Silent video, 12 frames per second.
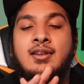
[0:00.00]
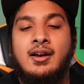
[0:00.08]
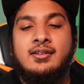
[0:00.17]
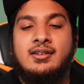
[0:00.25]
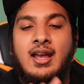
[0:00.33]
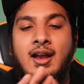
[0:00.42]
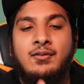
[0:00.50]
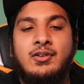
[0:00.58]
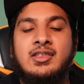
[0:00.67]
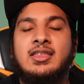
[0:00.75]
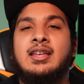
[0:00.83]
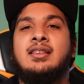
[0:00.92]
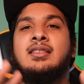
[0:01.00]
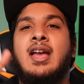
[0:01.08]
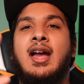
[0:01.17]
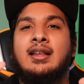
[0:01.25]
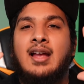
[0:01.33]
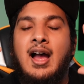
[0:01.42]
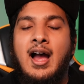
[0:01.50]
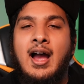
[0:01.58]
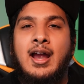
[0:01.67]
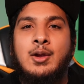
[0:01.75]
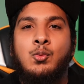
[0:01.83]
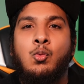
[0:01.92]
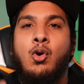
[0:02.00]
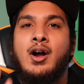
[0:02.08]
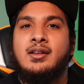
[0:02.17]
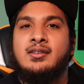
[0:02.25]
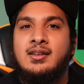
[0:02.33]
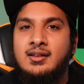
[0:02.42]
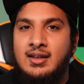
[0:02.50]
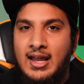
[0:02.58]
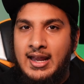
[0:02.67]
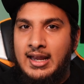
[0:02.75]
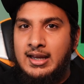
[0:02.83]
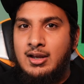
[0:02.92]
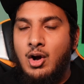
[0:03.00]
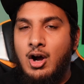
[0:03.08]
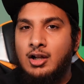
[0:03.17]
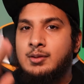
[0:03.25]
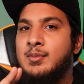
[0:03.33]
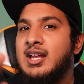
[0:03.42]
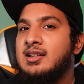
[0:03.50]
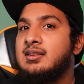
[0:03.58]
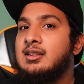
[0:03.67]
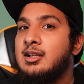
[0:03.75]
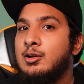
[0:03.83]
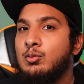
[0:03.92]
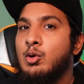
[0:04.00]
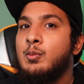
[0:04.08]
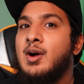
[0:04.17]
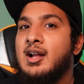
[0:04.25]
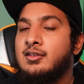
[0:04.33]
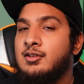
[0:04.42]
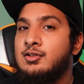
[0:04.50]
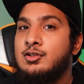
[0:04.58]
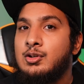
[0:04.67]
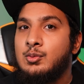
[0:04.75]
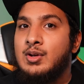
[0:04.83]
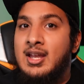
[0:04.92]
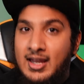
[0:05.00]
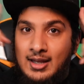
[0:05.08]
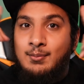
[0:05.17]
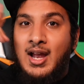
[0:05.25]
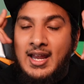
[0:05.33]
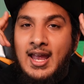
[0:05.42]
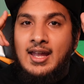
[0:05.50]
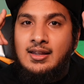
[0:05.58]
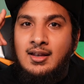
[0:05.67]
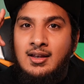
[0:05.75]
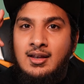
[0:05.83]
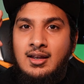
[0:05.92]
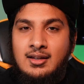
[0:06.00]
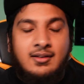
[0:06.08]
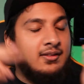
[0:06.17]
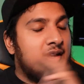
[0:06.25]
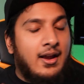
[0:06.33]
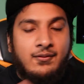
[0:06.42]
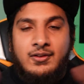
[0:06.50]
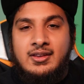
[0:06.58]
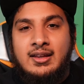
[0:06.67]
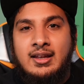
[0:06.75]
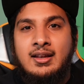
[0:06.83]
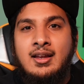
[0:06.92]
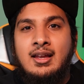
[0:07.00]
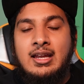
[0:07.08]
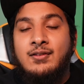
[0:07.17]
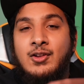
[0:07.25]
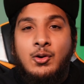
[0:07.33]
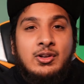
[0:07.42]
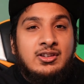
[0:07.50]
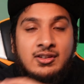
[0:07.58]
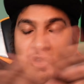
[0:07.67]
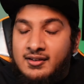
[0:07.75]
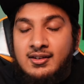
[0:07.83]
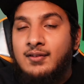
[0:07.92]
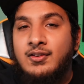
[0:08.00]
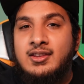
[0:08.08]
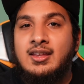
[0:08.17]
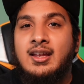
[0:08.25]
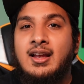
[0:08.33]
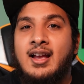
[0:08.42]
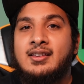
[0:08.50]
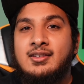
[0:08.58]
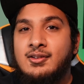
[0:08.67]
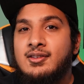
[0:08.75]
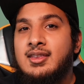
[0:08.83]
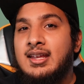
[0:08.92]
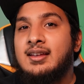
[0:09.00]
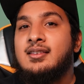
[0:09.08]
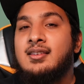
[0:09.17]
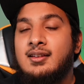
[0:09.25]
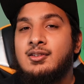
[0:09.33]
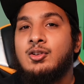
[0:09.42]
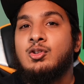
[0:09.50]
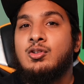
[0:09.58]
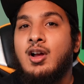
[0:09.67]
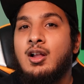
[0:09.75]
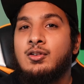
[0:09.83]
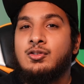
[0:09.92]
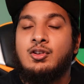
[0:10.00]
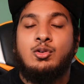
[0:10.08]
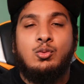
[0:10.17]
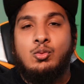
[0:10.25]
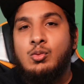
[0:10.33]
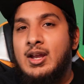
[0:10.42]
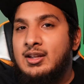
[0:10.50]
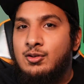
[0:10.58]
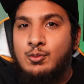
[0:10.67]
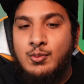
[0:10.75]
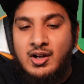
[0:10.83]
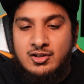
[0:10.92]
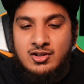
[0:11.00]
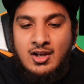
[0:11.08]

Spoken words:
does everything that I wanted a automated litter robot to do in my head. Does everything. Even though it does everything, I still think $600 is way too much.